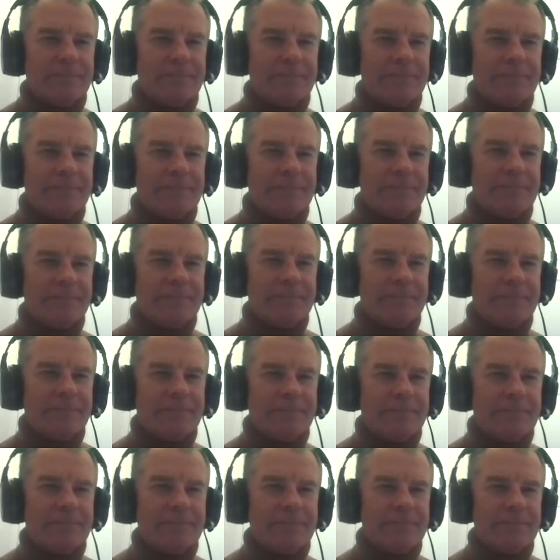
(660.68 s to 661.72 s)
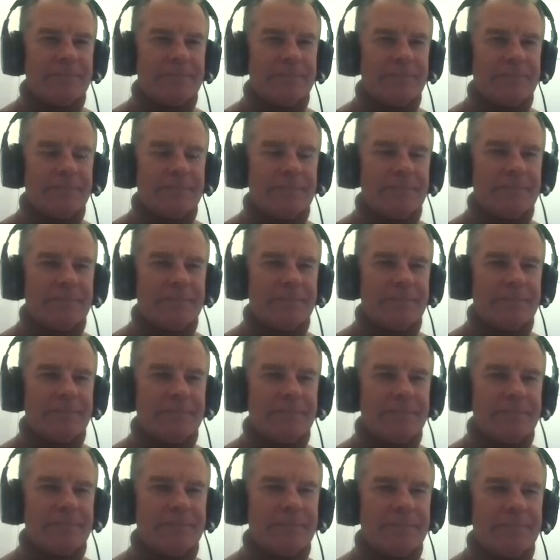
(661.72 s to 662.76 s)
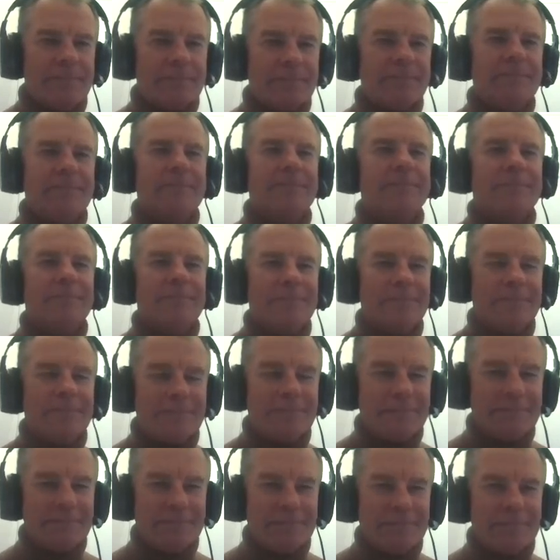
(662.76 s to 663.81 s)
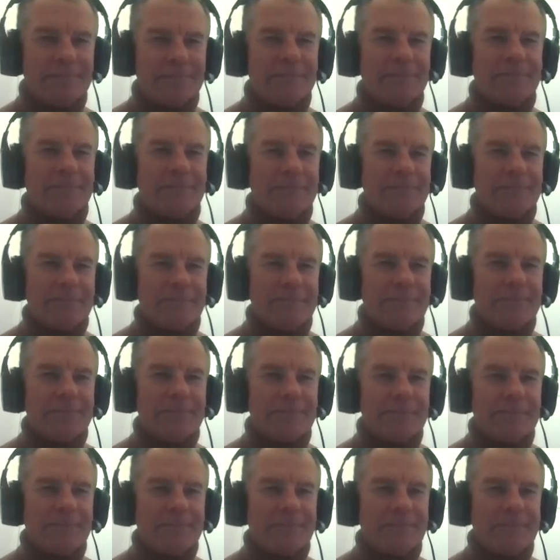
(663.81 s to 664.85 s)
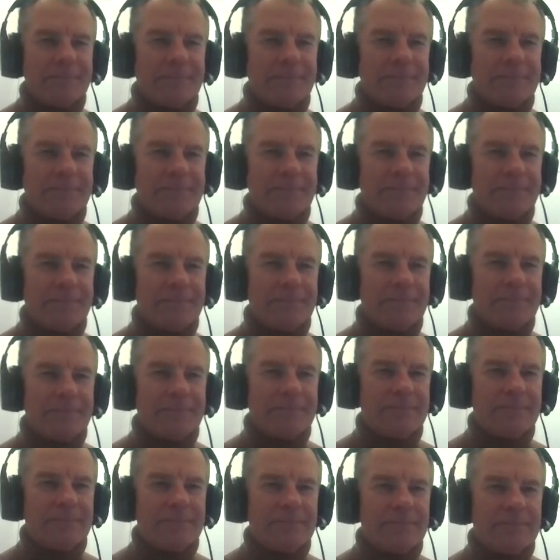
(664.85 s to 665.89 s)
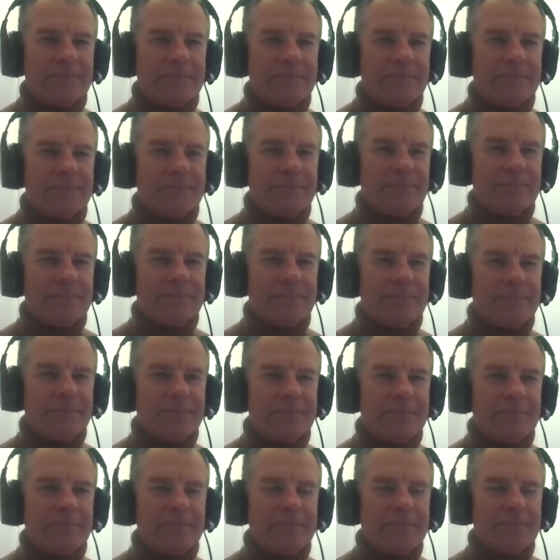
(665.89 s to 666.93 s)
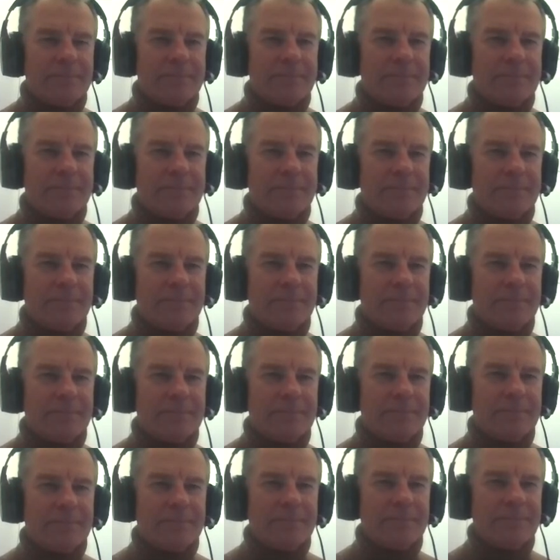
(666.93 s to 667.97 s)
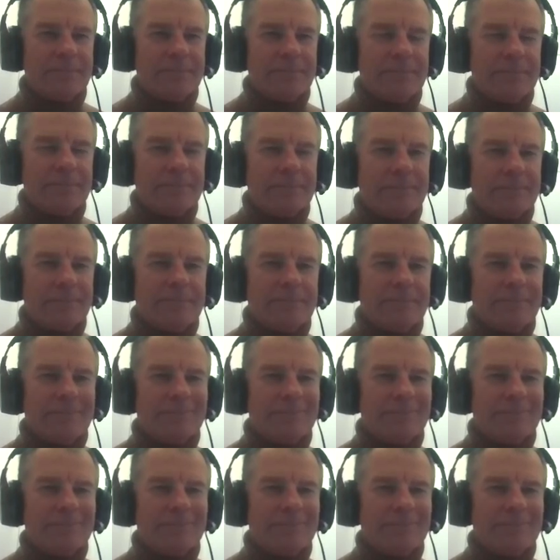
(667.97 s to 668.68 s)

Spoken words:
(not speaking)